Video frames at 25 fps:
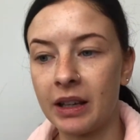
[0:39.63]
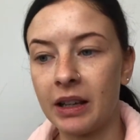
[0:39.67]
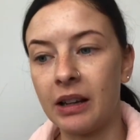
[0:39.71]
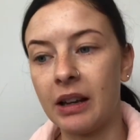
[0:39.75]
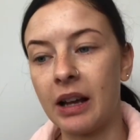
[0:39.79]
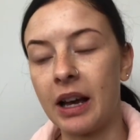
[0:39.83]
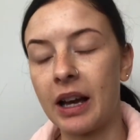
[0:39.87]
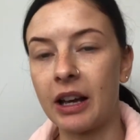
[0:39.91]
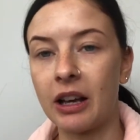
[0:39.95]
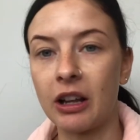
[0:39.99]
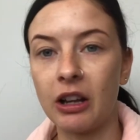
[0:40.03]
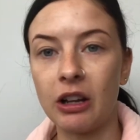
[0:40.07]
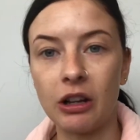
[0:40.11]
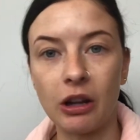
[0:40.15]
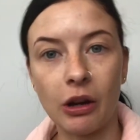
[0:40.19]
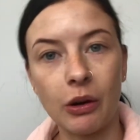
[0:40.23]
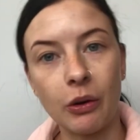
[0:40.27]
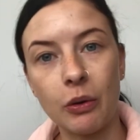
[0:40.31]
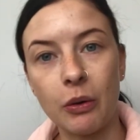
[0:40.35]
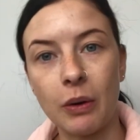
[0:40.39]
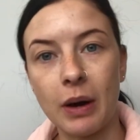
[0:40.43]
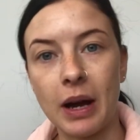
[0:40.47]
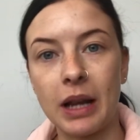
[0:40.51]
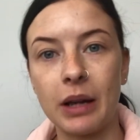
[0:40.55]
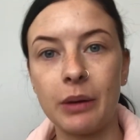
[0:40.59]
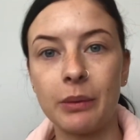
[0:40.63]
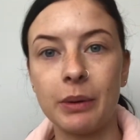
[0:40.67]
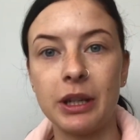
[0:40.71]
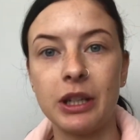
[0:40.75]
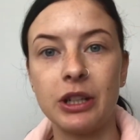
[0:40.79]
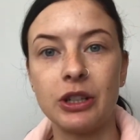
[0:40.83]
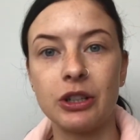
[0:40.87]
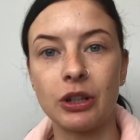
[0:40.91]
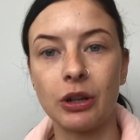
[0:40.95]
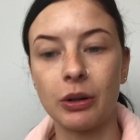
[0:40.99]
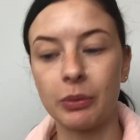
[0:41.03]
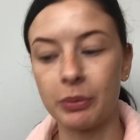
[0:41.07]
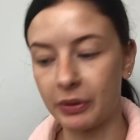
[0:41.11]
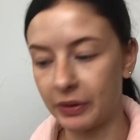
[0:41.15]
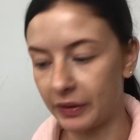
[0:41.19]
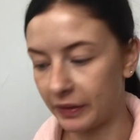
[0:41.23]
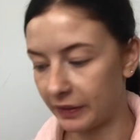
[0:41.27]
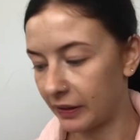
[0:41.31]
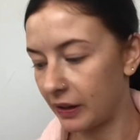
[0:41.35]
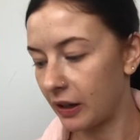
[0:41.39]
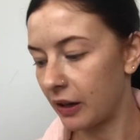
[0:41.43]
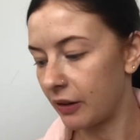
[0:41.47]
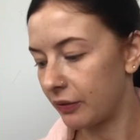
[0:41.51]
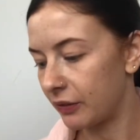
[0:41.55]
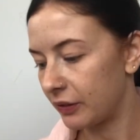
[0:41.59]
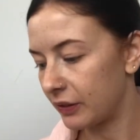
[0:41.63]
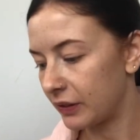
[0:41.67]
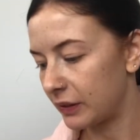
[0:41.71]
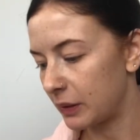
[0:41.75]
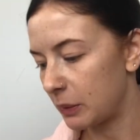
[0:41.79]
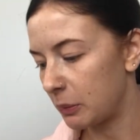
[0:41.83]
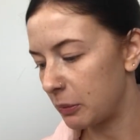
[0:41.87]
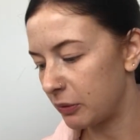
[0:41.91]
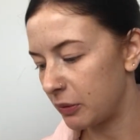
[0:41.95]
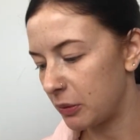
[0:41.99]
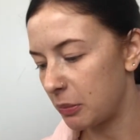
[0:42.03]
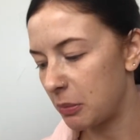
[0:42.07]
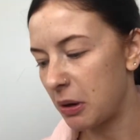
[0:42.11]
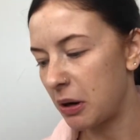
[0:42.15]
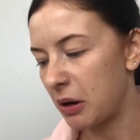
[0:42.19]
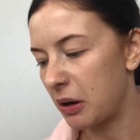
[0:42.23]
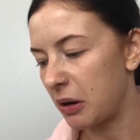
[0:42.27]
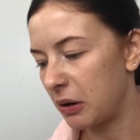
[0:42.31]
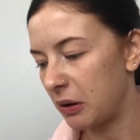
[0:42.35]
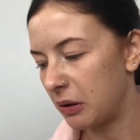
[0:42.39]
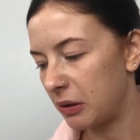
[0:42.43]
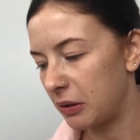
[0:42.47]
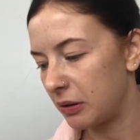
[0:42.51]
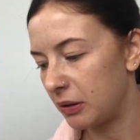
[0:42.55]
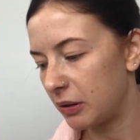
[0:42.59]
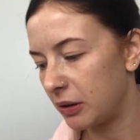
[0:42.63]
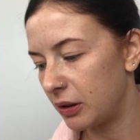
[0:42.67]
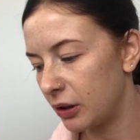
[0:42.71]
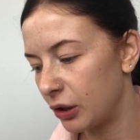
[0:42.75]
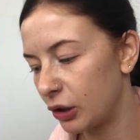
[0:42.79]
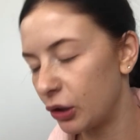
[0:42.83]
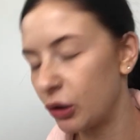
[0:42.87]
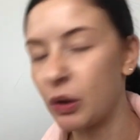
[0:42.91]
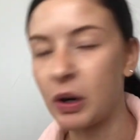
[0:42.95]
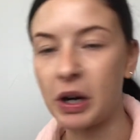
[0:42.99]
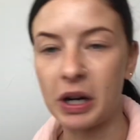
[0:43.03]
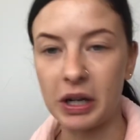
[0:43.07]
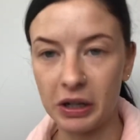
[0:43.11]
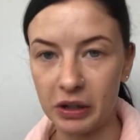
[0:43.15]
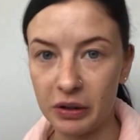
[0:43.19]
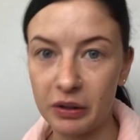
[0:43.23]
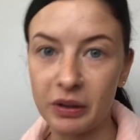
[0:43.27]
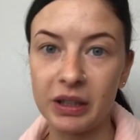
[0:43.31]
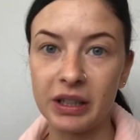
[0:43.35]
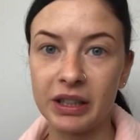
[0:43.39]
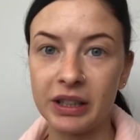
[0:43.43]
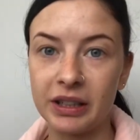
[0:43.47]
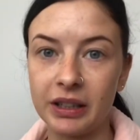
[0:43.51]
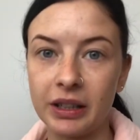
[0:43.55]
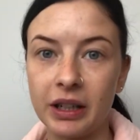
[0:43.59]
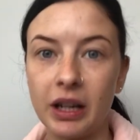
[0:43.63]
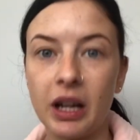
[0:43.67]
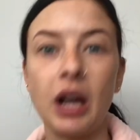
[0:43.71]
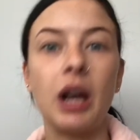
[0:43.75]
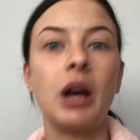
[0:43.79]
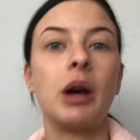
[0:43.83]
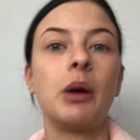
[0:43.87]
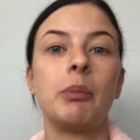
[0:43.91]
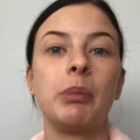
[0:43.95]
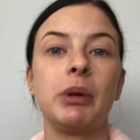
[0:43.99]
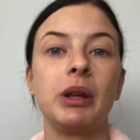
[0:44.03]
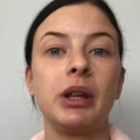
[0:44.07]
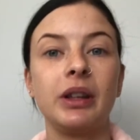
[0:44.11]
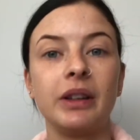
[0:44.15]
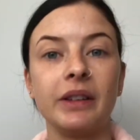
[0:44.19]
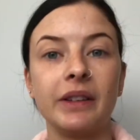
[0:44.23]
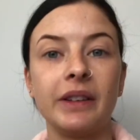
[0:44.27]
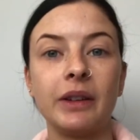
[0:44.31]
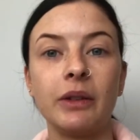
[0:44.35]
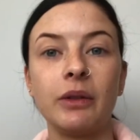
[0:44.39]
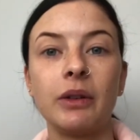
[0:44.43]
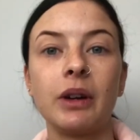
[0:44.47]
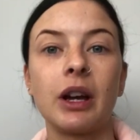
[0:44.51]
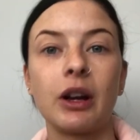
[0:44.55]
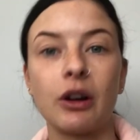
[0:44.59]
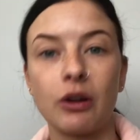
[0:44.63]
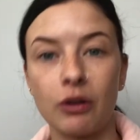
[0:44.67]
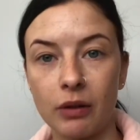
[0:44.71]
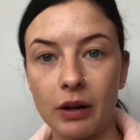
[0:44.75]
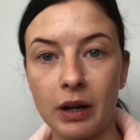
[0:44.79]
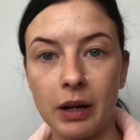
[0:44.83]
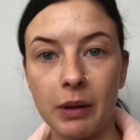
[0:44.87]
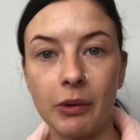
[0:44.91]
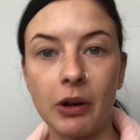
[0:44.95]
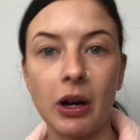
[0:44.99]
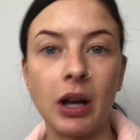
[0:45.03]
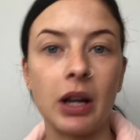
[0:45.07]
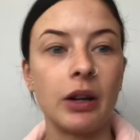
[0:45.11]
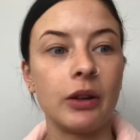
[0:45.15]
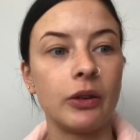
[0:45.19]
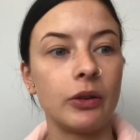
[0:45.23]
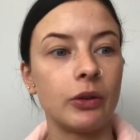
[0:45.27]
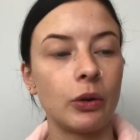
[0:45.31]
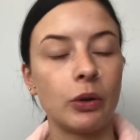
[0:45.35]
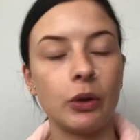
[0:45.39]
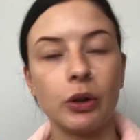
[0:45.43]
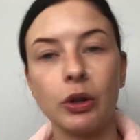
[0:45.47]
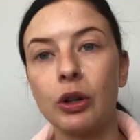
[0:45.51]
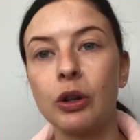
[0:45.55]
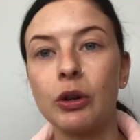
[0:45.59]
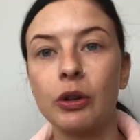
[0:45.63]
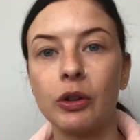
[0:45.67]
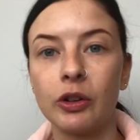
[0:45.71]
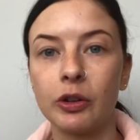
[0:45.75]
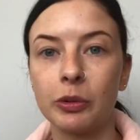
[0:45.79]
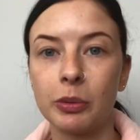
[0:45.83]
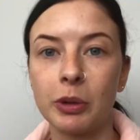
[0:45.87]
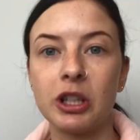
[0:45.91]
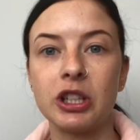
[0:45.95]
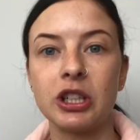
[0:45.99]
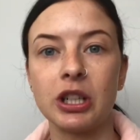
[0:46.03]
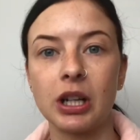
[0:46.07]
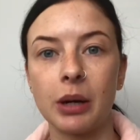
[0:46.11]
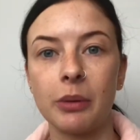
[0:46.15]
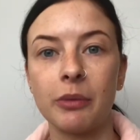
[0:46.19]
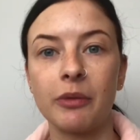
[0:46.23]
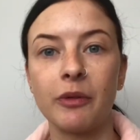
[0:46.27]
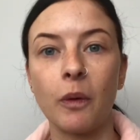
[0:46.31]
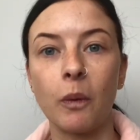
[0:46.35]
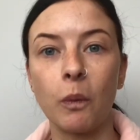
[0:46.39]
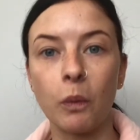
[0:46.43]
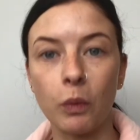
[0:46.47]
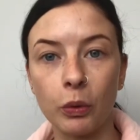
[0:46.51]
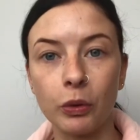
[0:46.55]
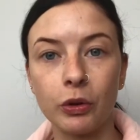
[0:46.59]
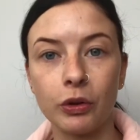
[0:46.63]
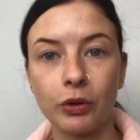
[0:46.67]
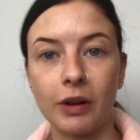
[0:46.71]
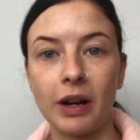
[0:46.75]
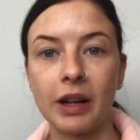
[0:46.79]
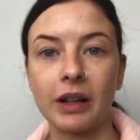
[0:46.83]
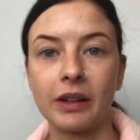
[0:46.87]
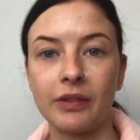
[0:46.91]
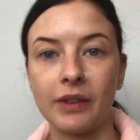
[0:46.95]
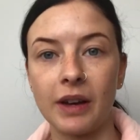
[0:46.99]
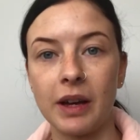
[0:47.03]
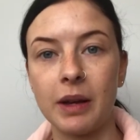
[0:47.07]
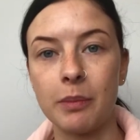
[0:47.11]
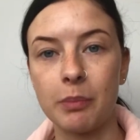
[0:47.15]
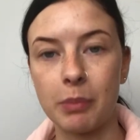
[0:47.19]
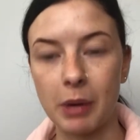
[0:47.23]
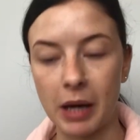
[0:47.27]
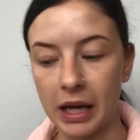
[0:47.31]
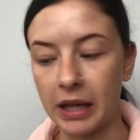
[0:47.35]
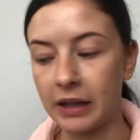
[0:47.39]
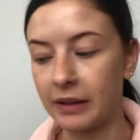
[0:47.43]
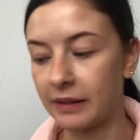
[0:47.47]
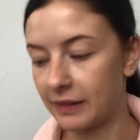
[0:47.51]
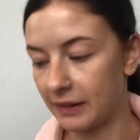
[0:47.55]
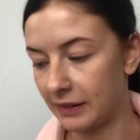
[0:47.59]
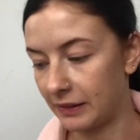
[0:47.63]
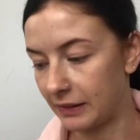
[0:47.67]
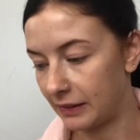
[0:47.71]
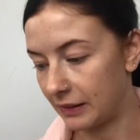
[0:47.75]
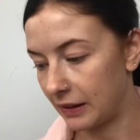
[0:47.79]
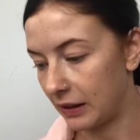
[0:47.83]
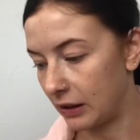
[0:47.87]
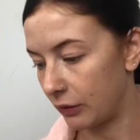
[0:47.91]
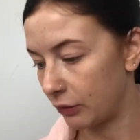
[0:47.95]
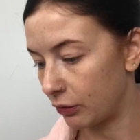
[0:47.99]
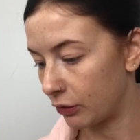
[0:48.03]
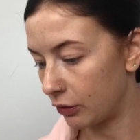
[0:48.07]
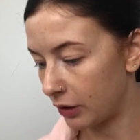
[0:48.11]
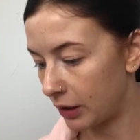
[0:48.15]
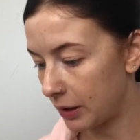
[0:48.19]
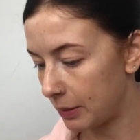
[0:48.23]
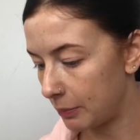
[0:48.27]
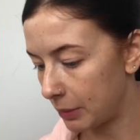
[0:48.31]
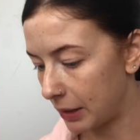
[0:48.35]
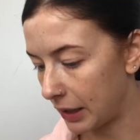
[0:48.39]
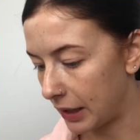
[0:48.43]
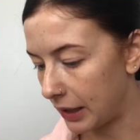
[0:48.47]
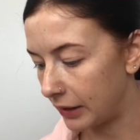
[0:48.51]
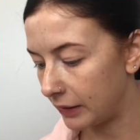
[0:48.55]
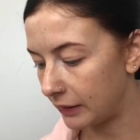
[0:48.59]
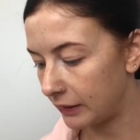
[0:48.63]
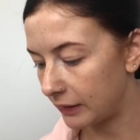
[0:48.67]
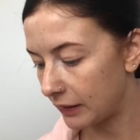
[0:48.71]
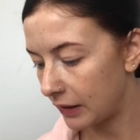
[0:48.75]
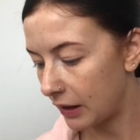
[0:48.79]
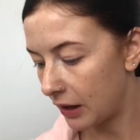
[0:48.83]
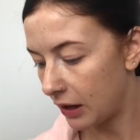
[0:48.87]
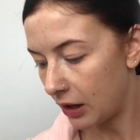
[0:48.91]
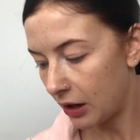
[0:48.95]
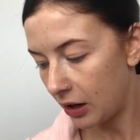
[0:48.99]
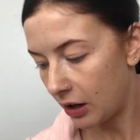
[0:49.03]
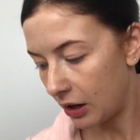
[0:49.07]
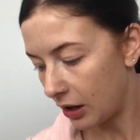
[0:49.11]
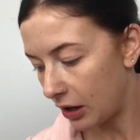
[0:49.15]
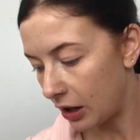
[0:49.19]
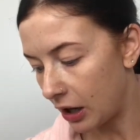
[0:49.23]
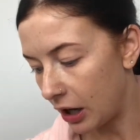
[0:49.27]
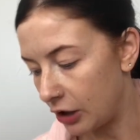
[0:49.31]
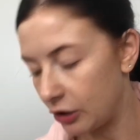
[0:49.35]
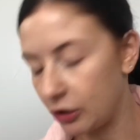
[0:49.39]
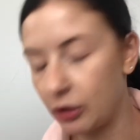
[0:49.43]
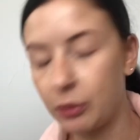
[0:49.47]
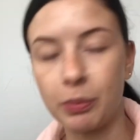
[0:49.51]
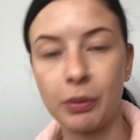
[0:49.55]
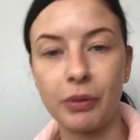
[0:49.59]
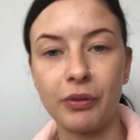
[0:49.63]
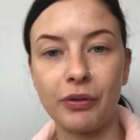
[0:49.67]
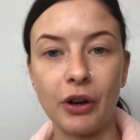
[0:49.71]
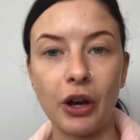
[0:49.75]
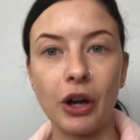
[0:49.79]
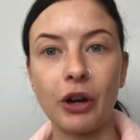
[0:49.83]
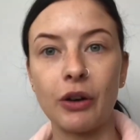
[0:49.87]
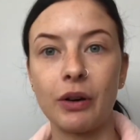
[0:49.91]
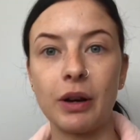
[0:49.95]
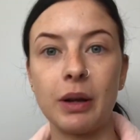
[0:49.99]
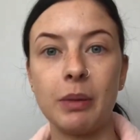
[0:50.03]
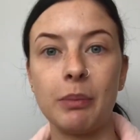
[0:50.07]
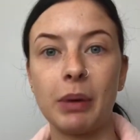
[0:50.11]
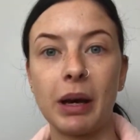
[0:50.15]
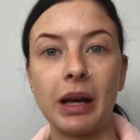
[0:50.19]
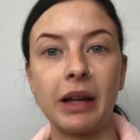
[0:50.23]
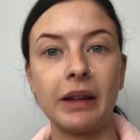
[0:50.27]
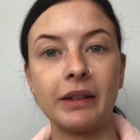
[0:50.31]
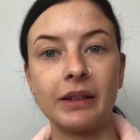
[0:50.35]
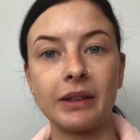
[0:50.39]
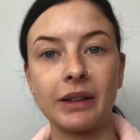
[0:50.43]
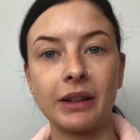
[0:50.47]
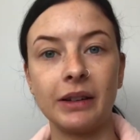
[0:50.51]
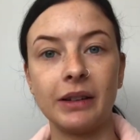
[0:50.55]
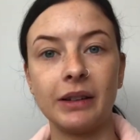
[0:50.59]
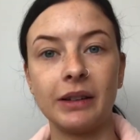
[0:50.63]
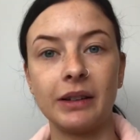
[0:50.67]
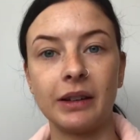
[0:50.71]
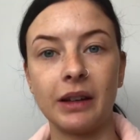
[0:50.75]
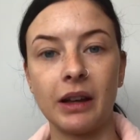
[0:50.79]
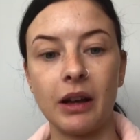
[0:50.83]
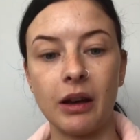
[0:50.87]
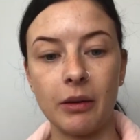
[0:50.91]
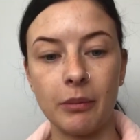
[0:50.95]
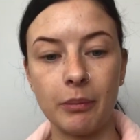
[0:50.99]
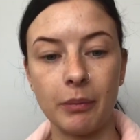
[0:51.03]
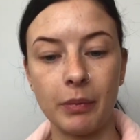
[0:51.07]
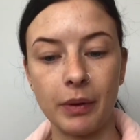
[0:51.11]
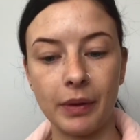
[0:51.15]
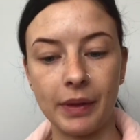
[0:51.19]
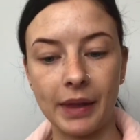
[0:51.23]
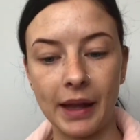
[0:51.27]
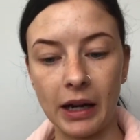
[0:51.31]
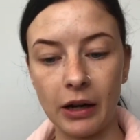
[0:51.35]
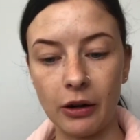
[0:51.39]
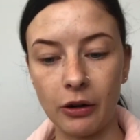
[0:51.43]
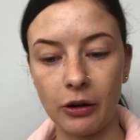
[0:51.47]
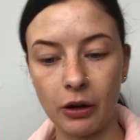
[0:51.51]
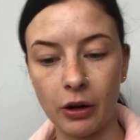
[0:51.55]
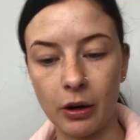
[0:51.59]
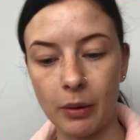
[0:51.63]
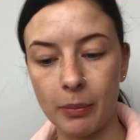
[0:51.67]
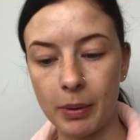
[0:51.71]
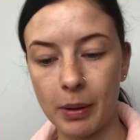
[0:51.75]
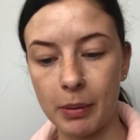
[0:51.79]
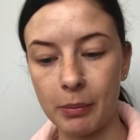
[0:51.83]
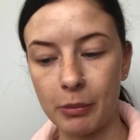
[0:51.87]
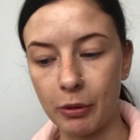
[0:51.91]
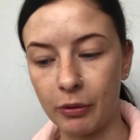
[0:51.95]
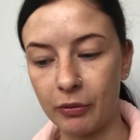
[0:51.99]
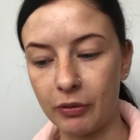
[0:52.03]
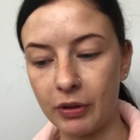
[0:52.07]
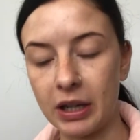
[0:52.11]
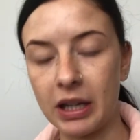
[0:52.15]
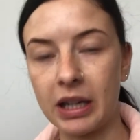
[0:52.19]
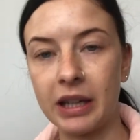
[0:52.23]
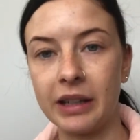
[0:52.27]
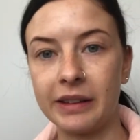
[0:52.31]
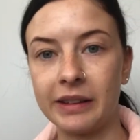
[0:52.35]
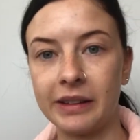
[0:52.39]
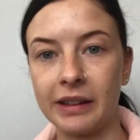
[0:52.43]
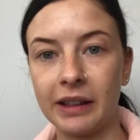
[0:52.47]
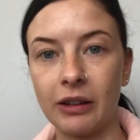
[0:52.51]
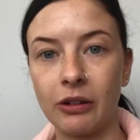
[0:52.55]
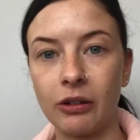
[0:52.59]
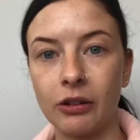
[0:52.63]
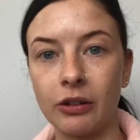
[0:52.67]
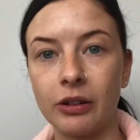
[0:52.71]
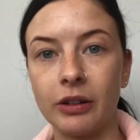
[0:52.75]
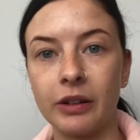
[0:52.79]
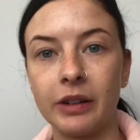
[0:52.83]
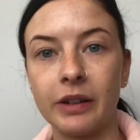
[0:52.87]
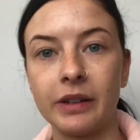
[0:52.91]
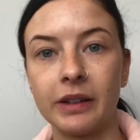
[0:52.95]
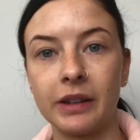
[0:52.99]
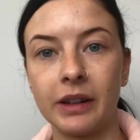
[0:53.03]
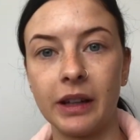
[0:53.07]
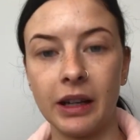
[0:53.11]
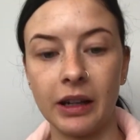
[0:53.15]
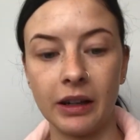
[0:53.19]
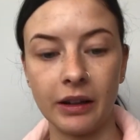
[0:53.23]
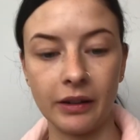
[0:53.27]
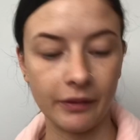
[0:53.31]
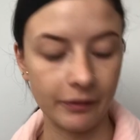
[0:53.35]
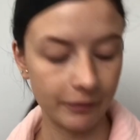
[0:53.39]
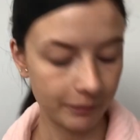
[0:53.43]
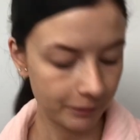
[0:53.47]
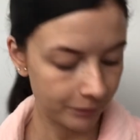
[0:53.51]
like local Halloween shops and stuff. Some of them are Kryolan, but you can still get cream colours, or you can switch out for water activated paints instead of cream paints. I just prefer cream paints because they look a bit more realistic on the skin.